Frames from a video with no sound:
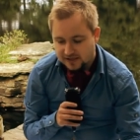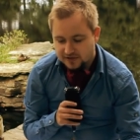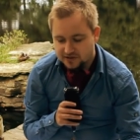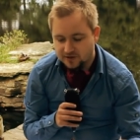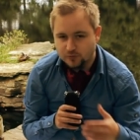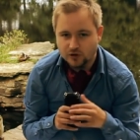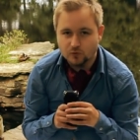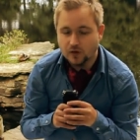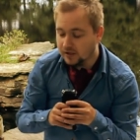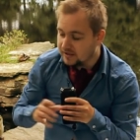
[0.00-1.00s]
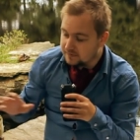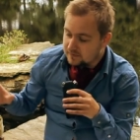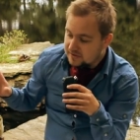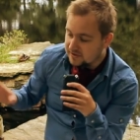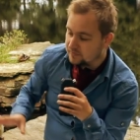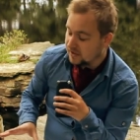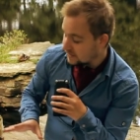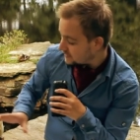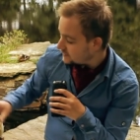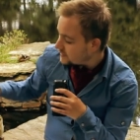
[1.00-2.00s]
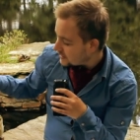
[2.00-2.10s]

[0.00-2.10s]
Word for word: to the point where I can some I can